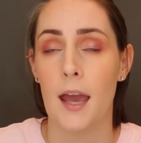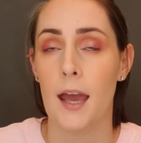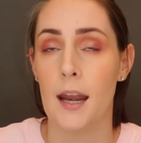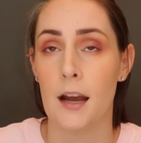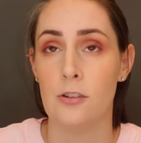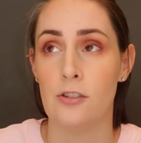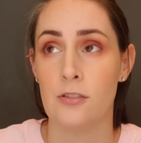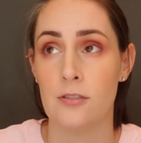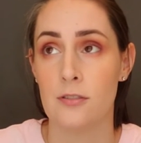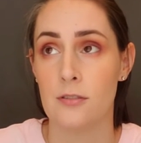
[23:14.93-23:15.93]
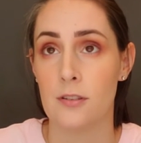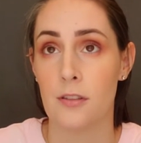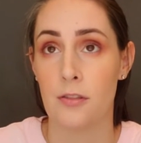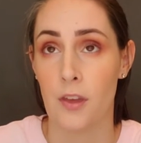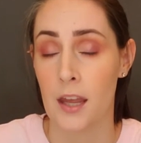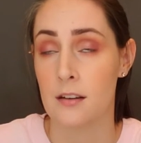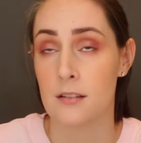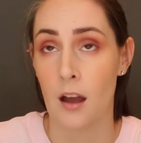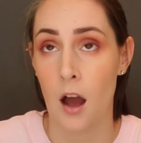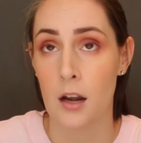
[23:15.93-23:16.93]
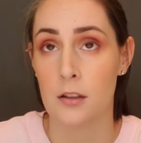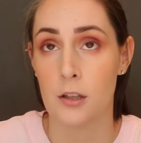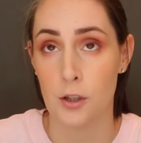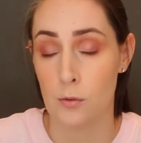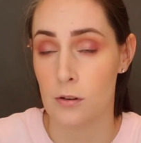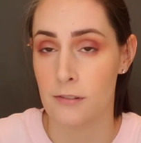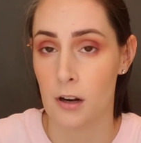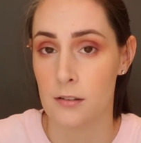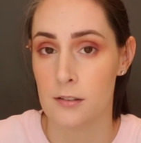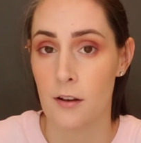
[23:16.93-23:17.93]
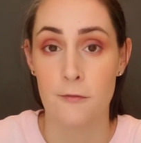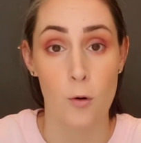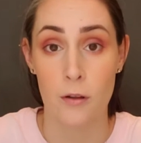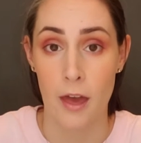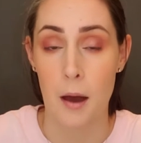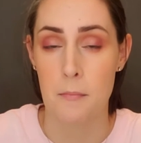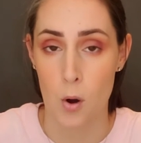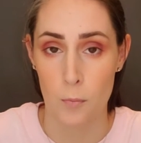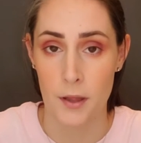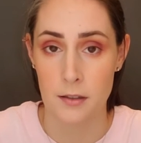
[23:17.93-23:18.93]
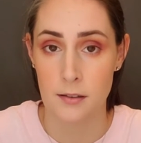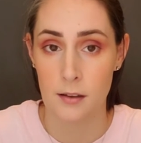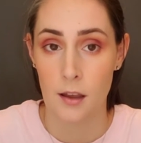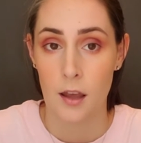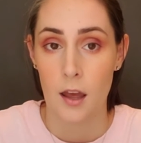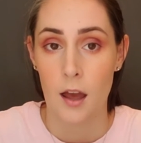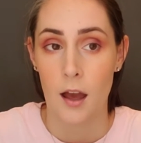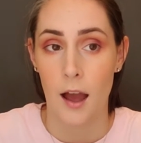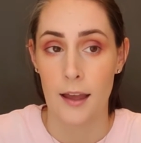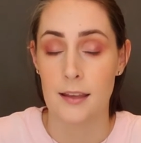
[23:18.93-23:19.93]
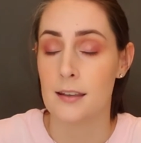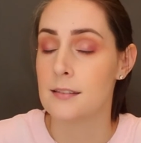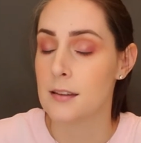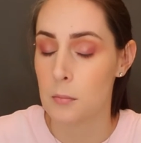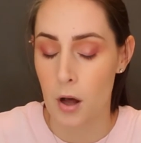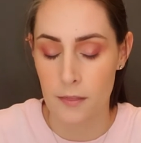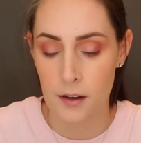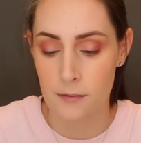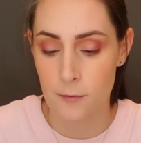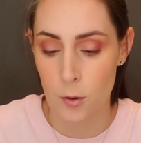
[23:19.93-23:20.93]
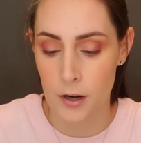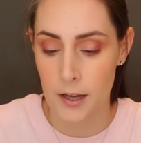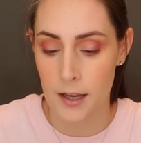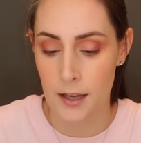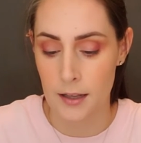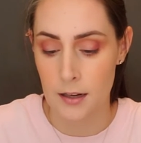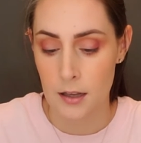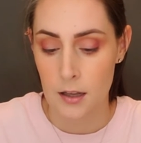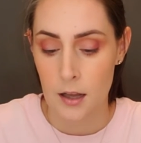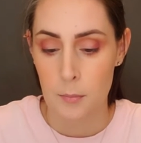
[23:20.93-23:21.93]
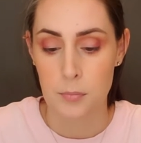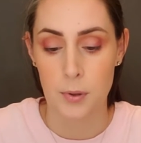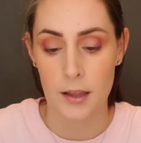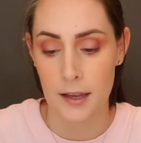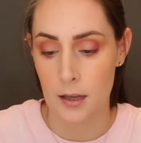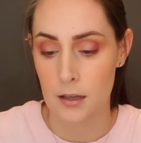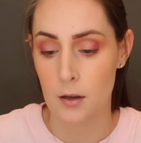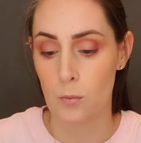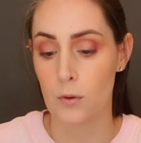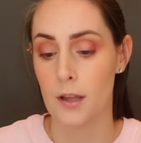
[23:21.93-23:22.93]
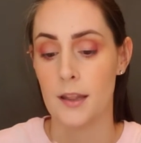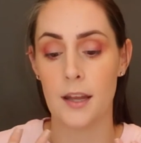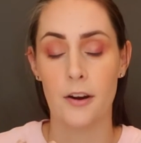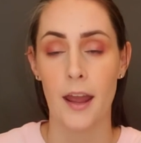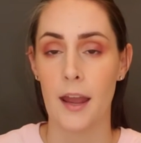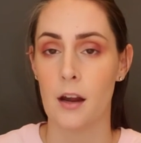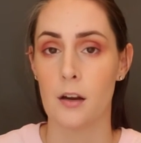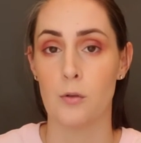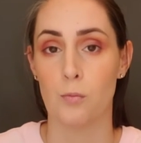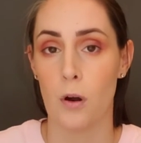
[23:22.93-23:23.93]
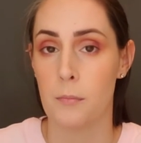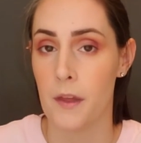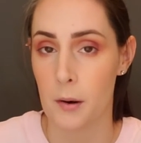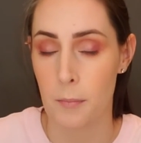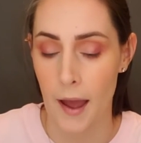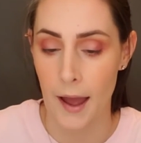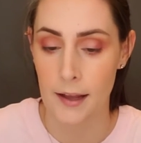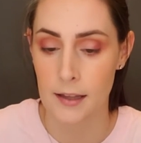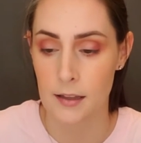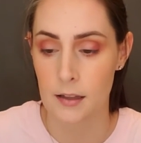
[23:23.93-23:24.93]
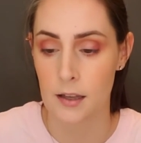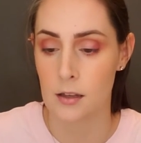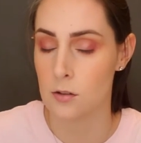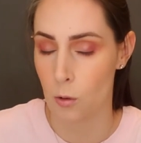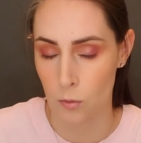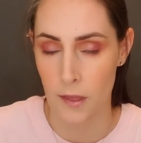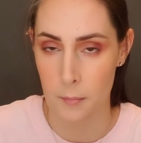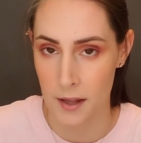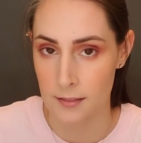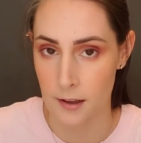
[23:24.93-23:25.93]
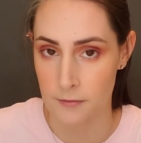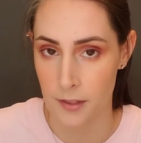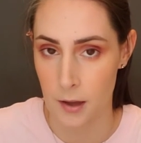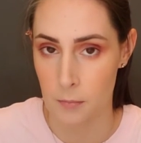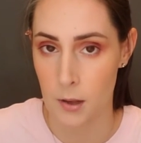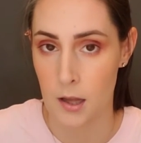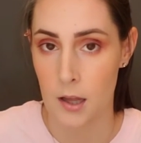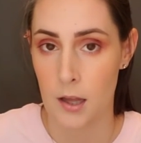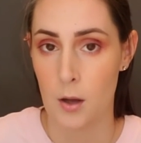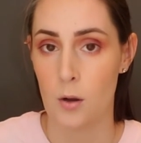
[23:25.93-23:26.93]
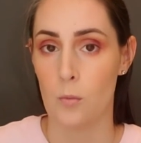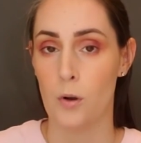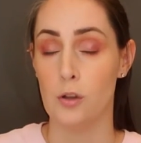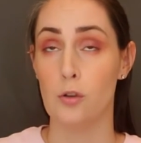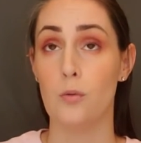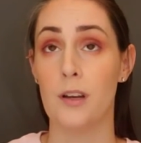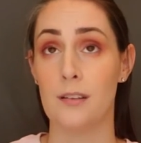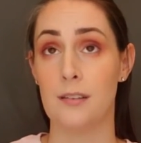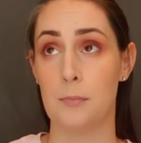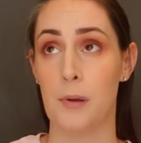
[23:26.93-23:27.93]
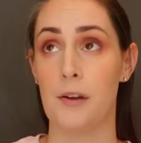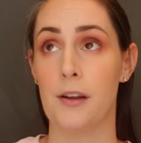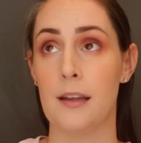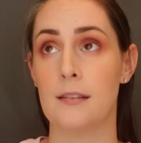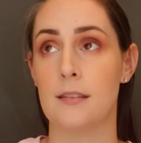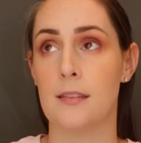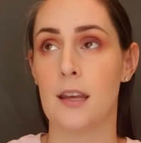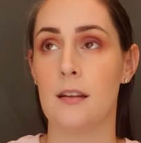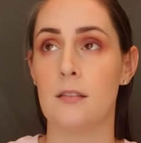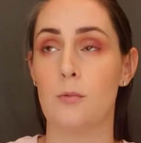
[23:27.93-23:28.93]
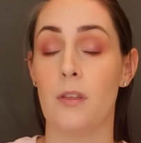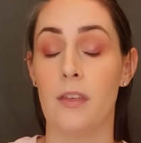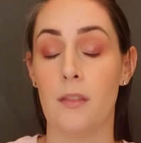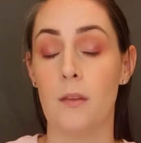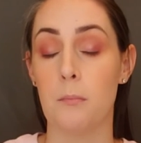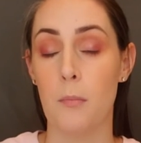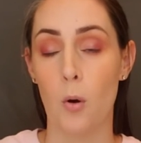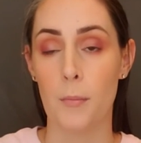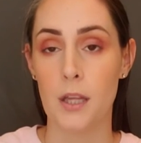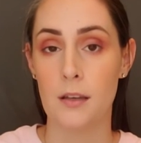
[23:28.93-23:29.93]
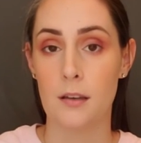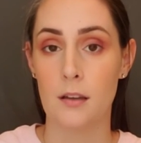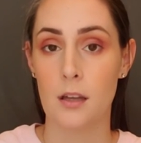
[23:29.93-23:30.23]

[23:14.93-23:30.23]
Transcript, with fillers: And I just thanked God and the universe for that moment. I kissed them on their forehead, played in their hair and rubbed their back and told them I loved them. When you experience things within the moment,